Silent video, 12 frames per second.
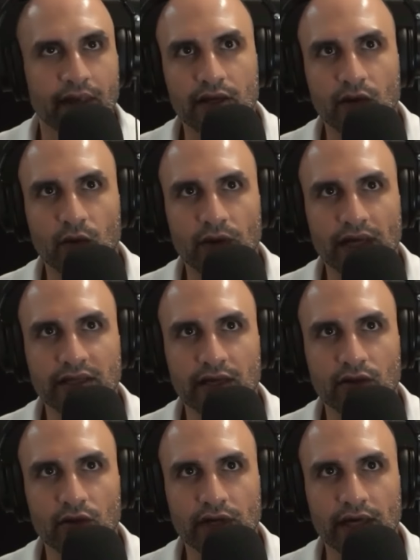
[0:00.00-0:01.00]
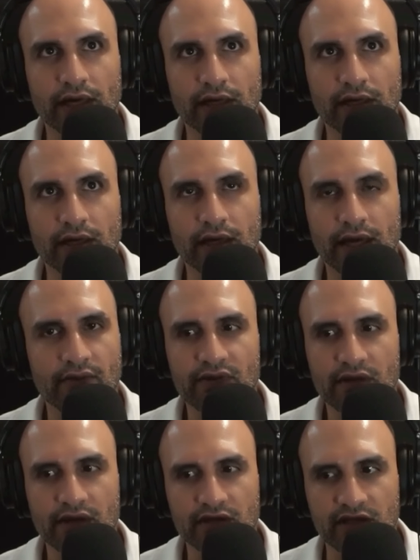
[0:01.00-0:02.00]
when I take a look at it,
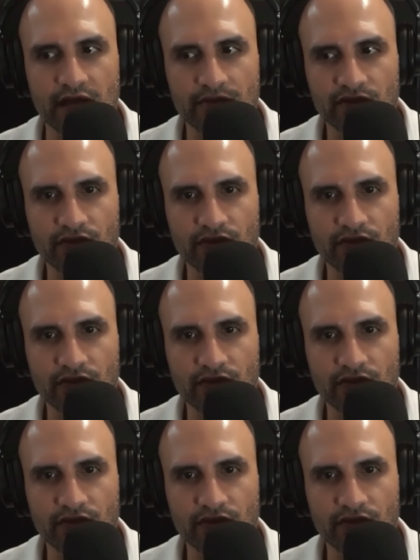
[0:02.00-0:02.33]
everything stems